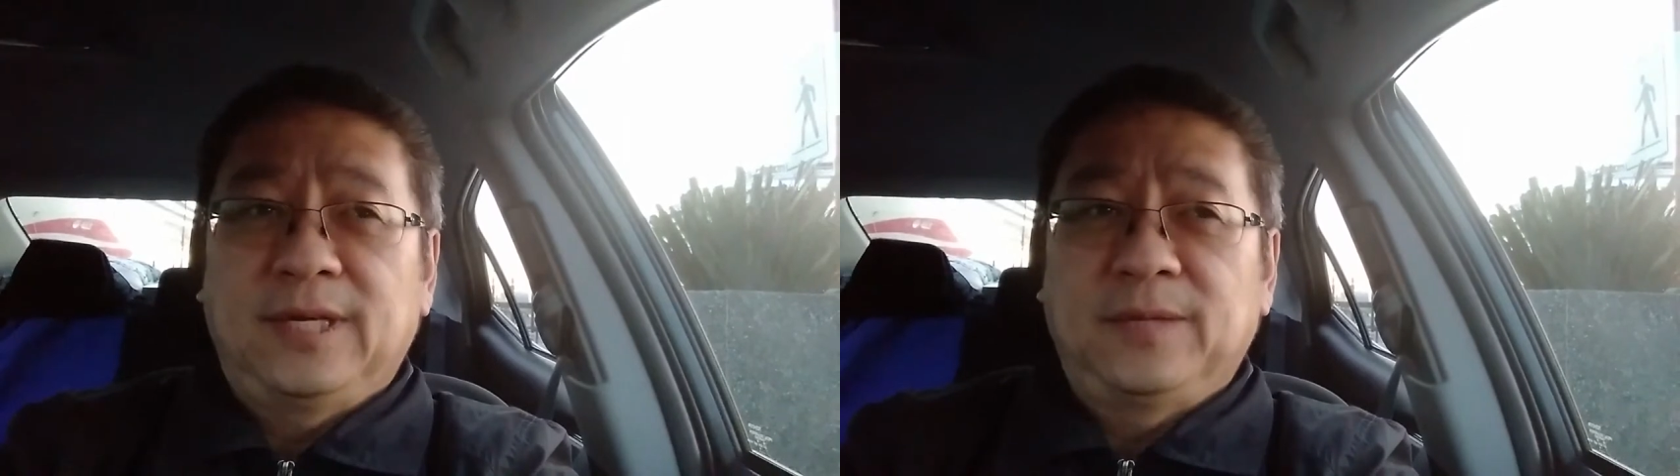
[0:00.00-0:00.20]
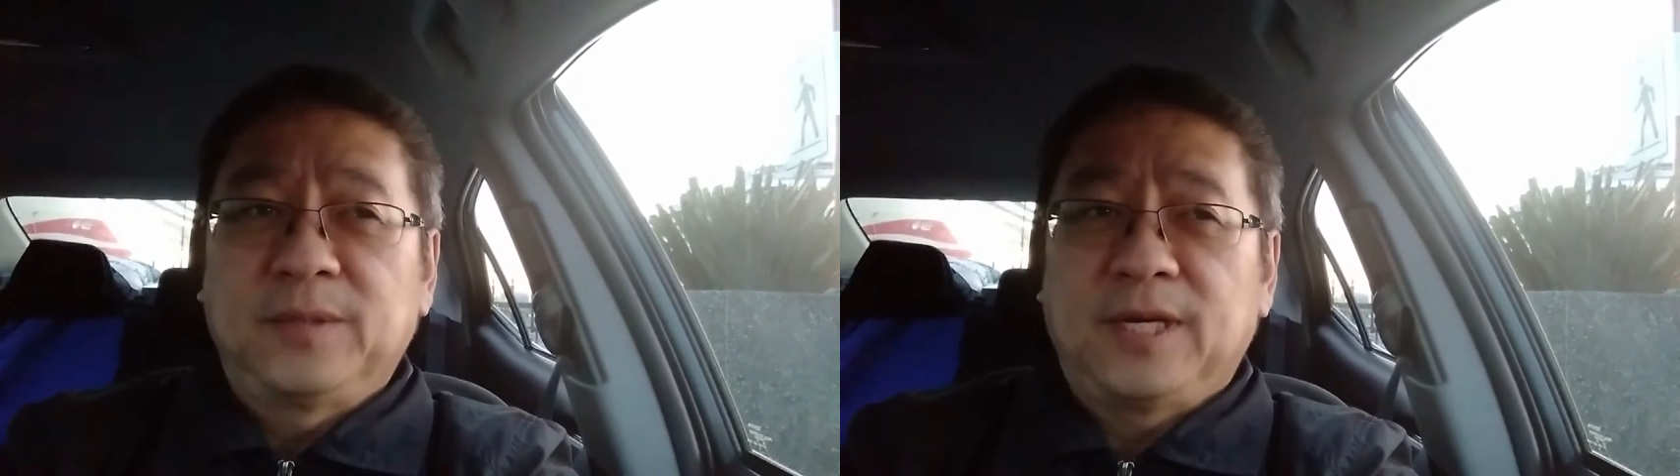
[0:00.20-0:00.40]

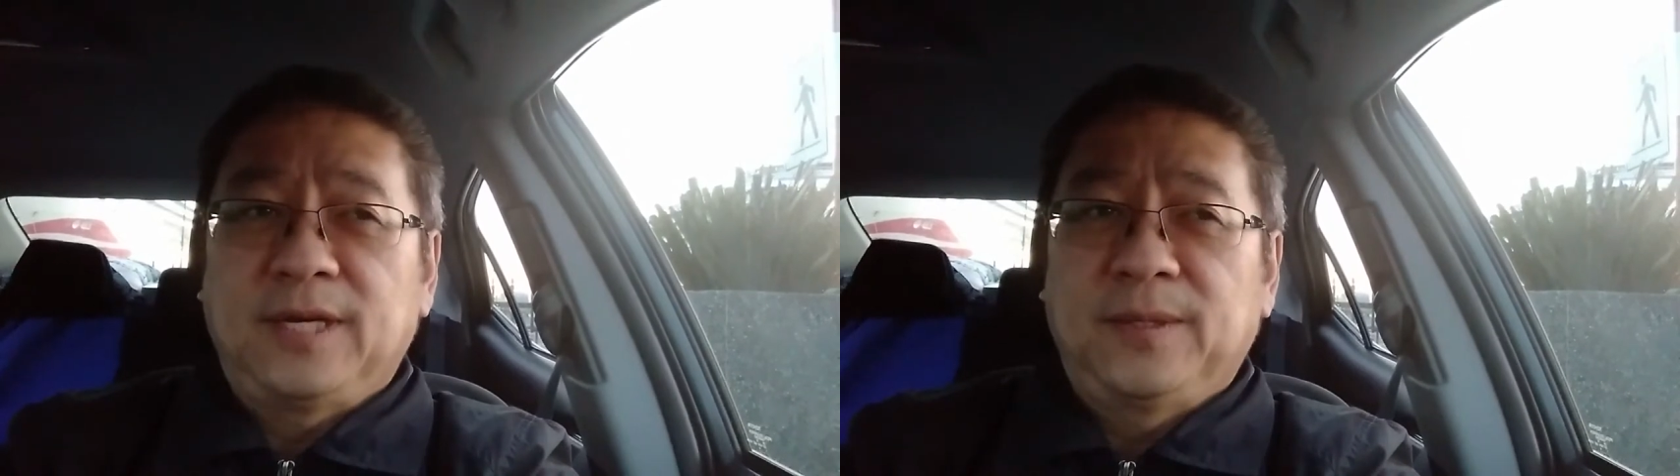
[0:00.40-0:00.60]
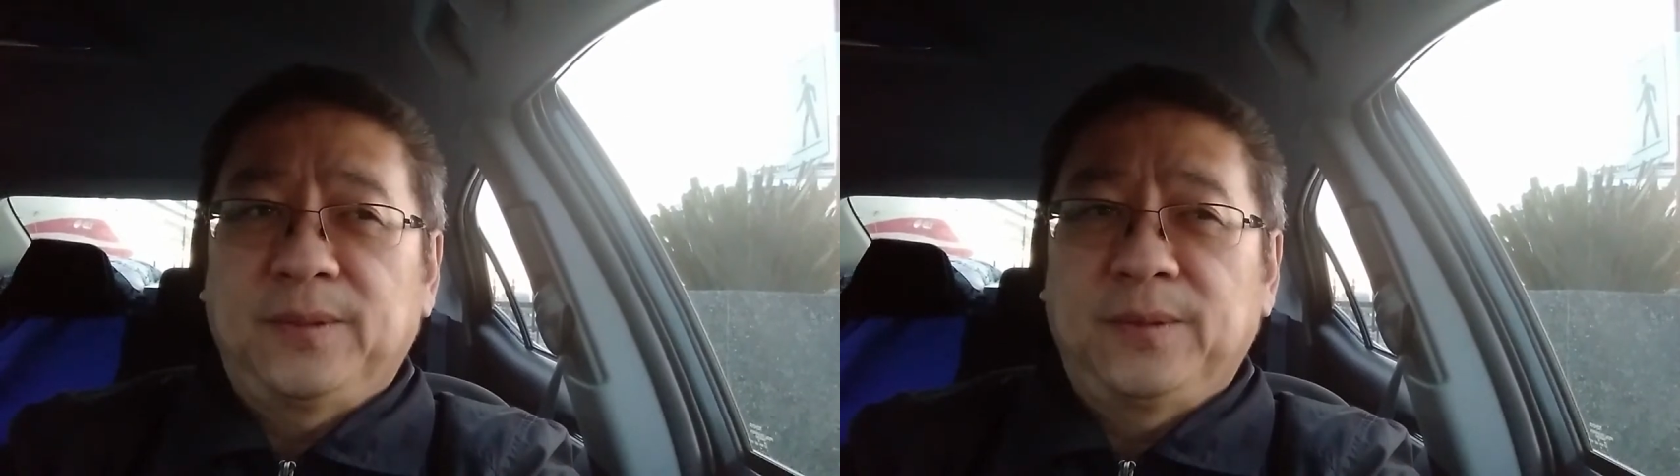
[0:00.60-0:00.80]

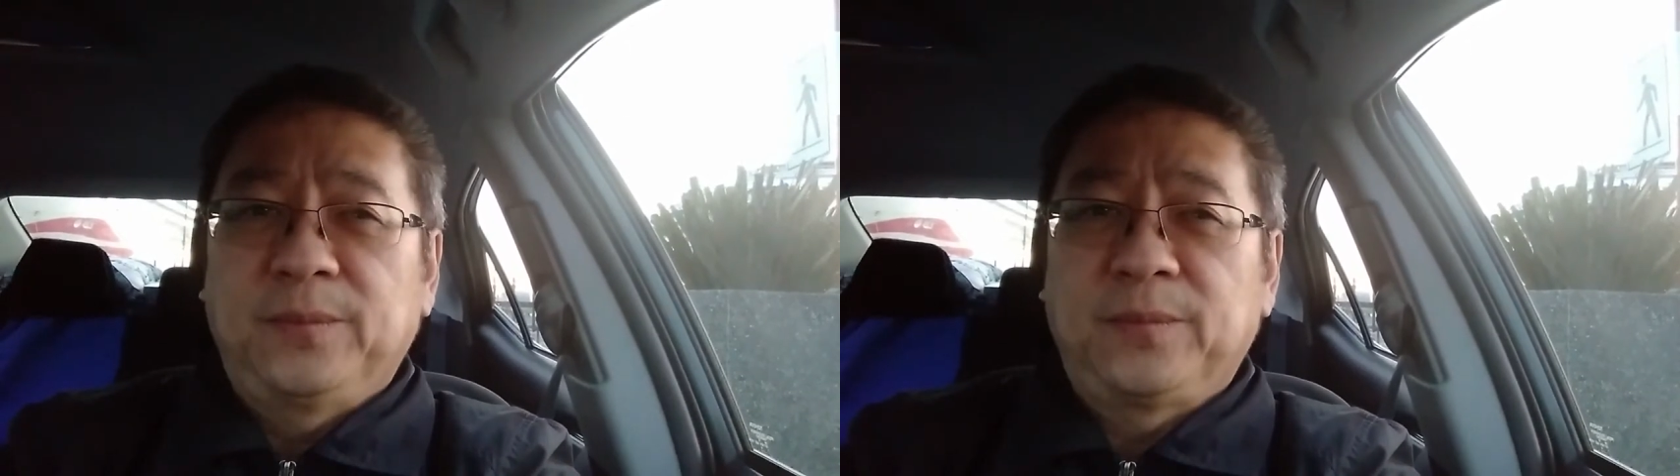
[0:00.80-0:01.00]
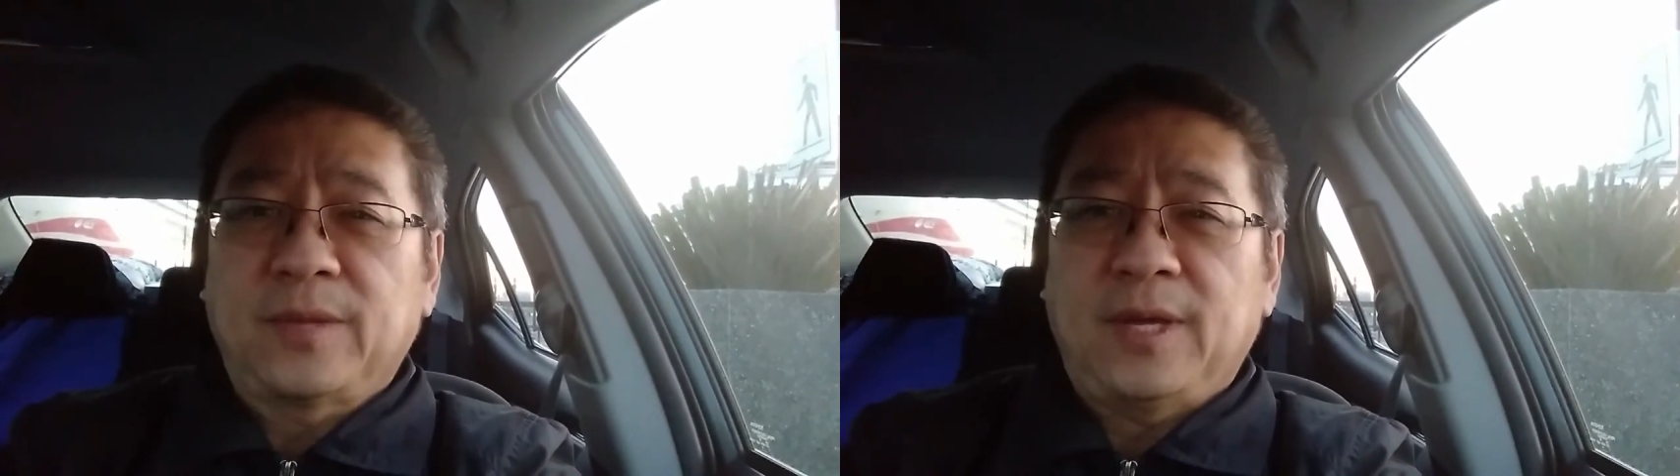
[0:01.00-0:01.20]

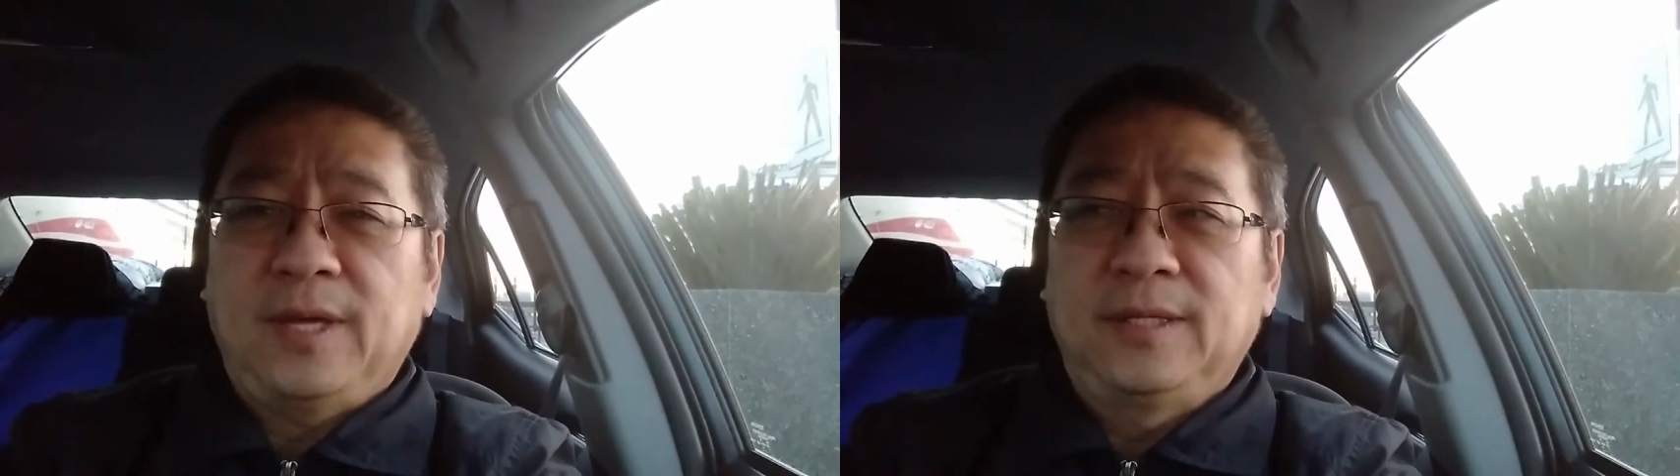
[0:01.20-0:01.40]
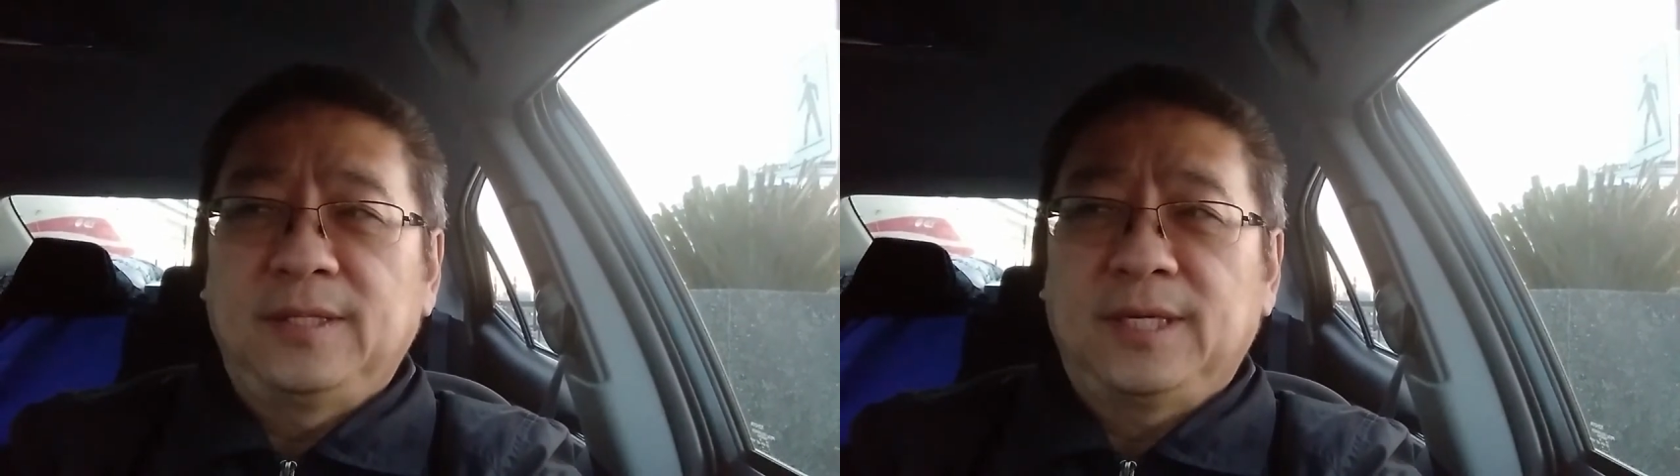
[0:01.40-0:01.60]
downtown
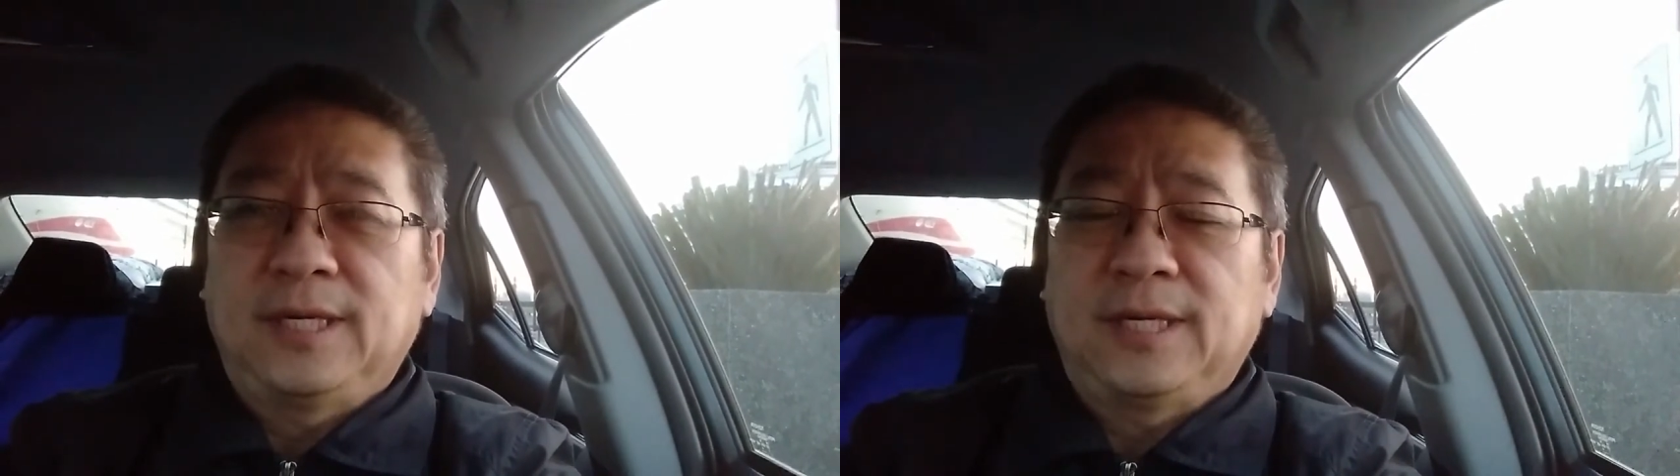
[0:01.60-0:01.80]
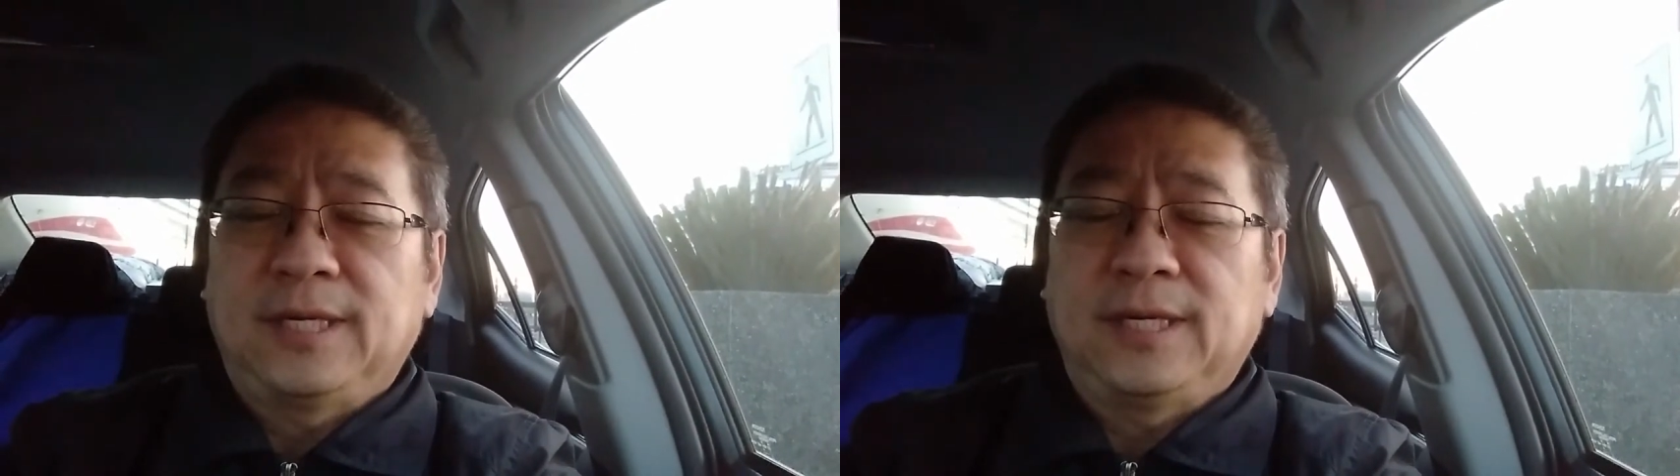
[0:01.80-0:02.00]
and
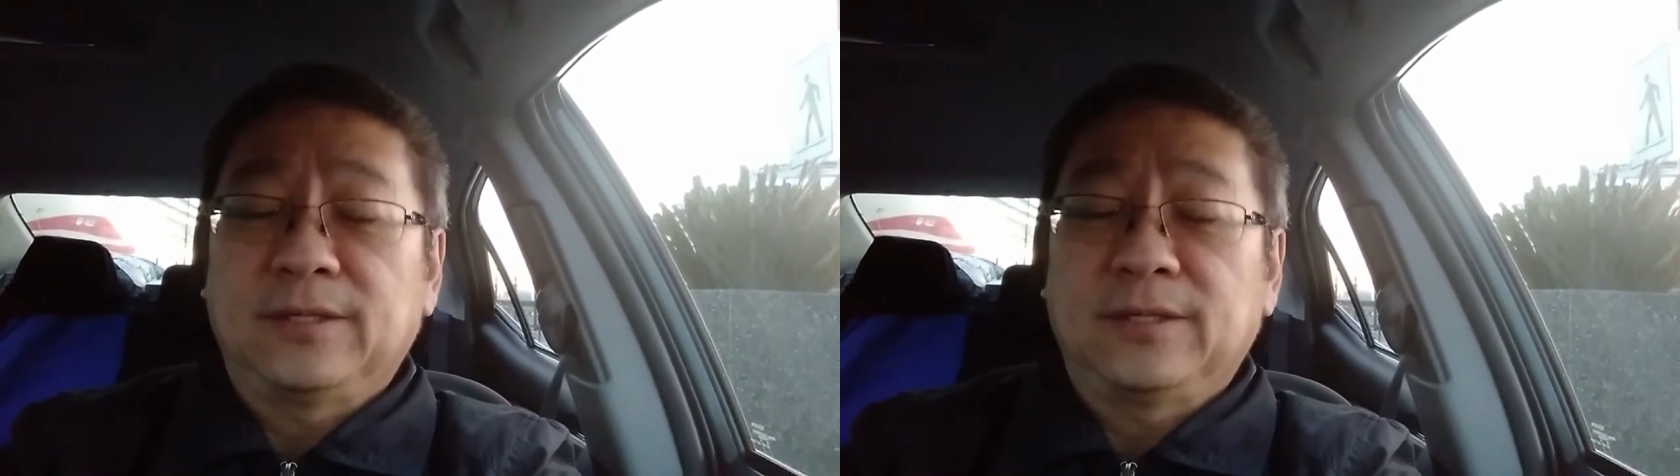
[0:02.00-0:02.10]
uh,